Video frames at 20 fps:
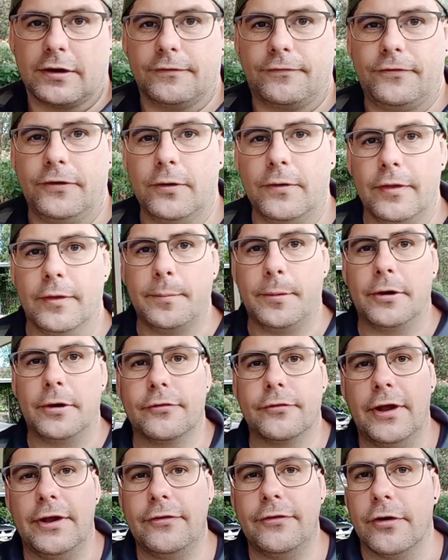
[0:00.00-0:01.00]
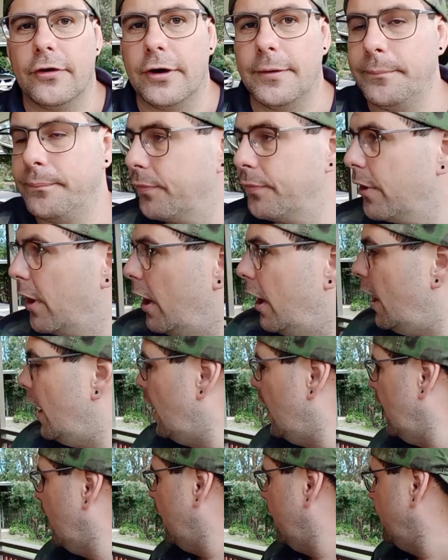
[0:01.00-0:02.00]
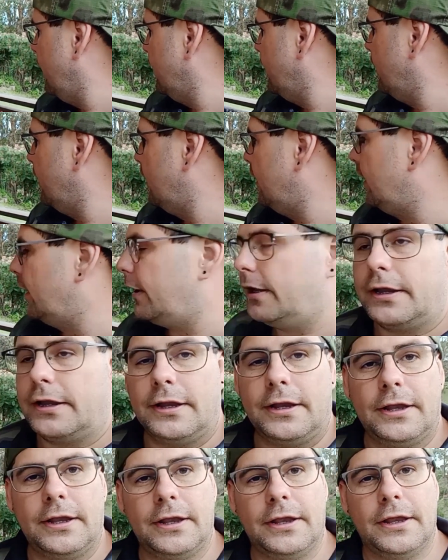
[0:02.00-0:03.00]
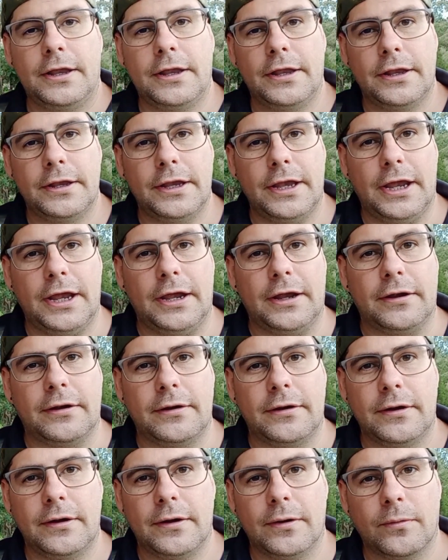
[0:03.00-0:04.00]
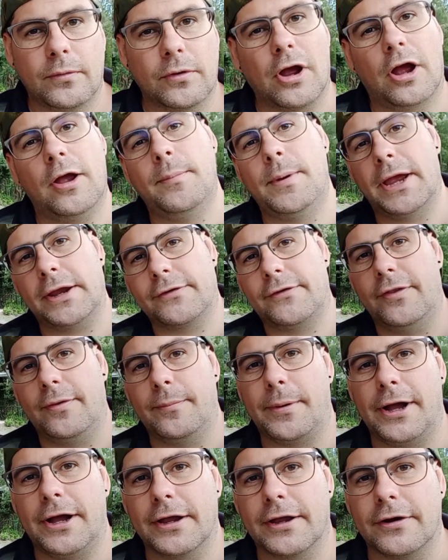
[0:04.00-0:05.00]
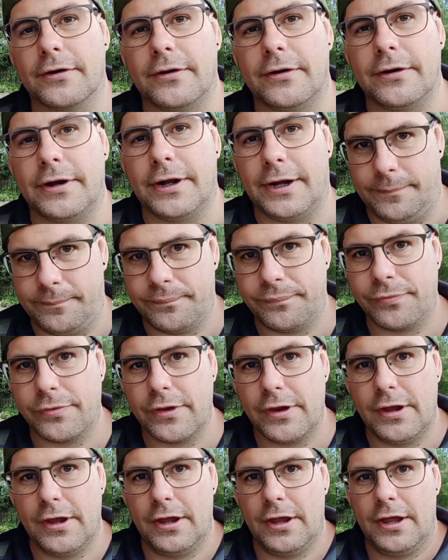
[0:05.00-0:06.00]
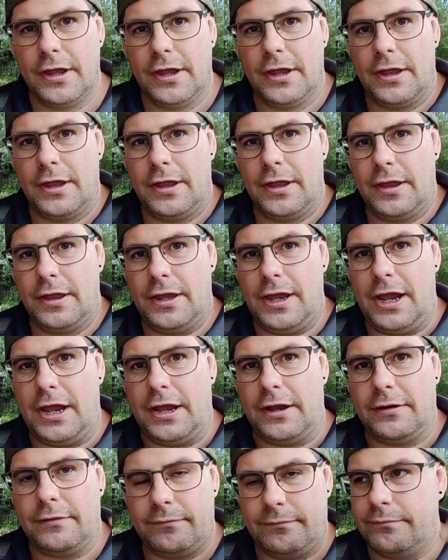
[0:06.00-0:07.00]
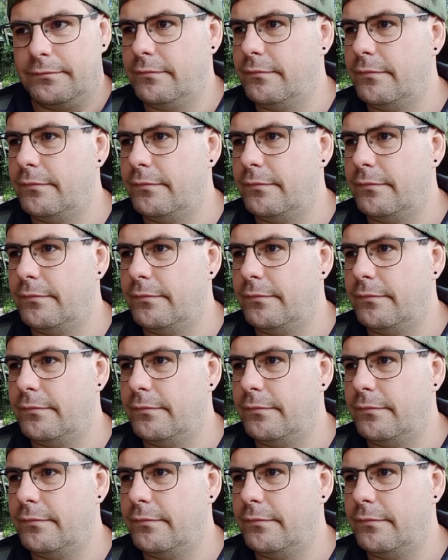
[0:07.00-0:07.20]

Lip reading: Got a few in the box that time. And yeah, we'll go back to the bunker and yeah.